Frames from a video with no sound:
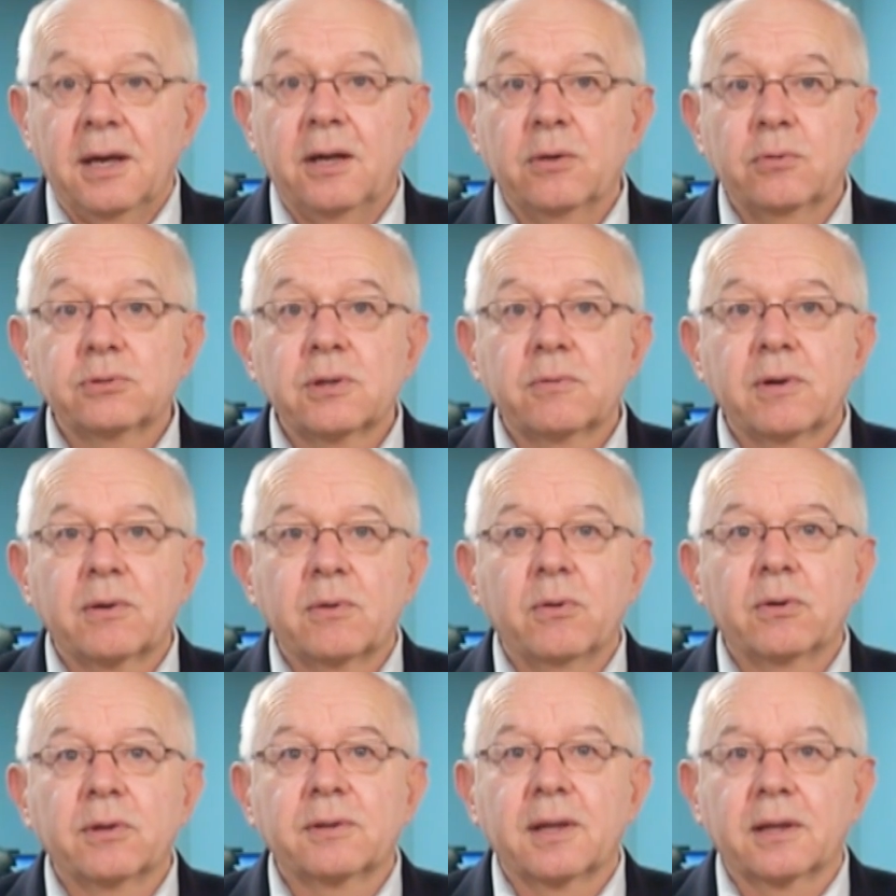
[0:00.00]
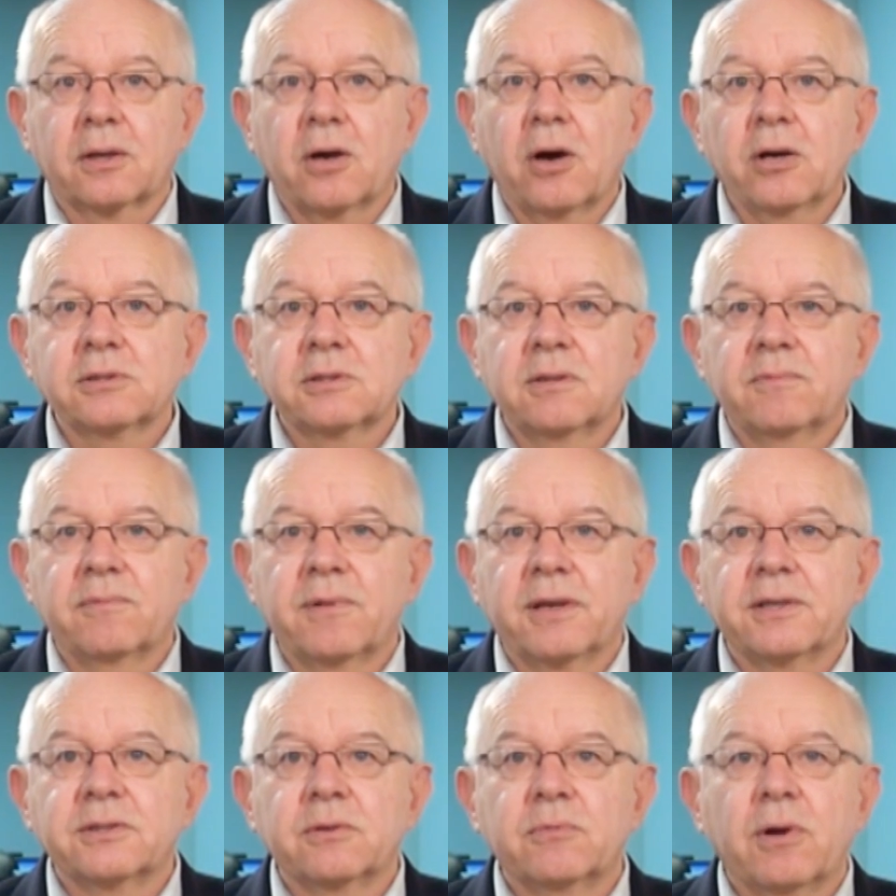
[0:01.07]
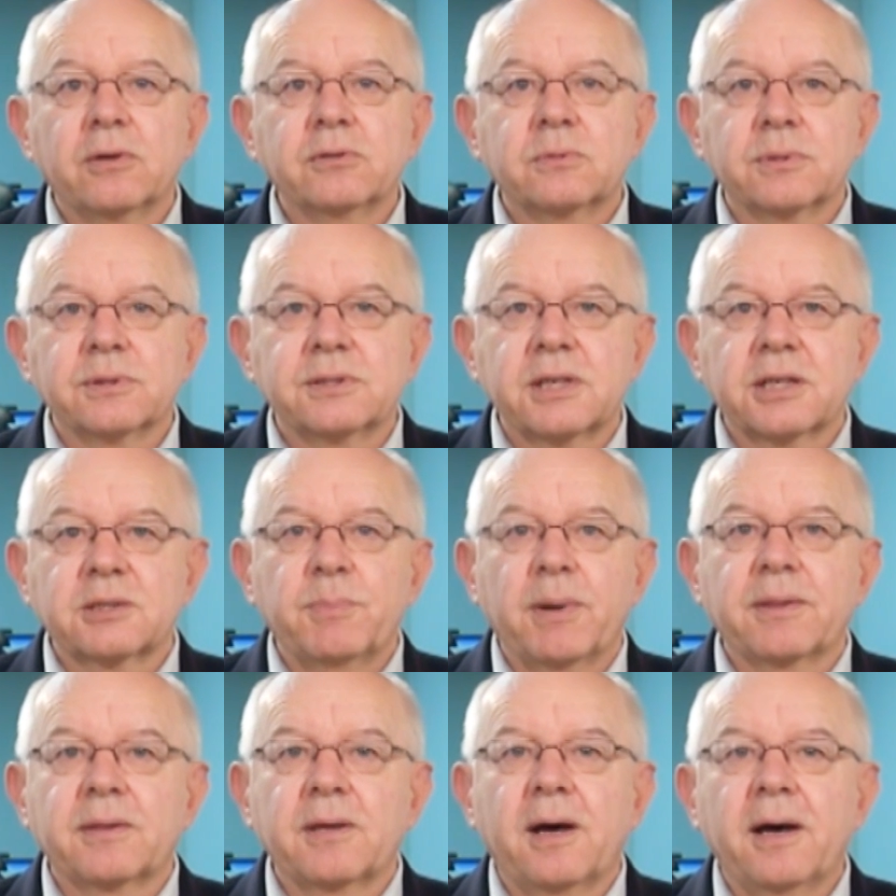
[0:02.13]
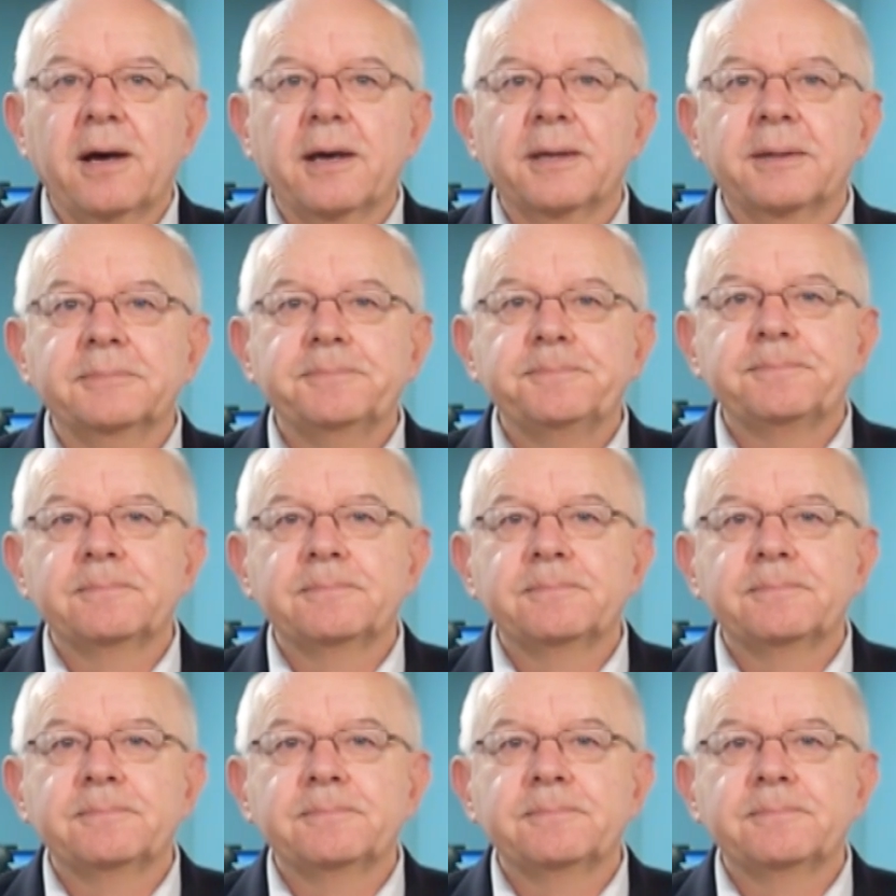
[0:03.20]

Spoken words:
It also recorded that cost inflation rose to a six-month high.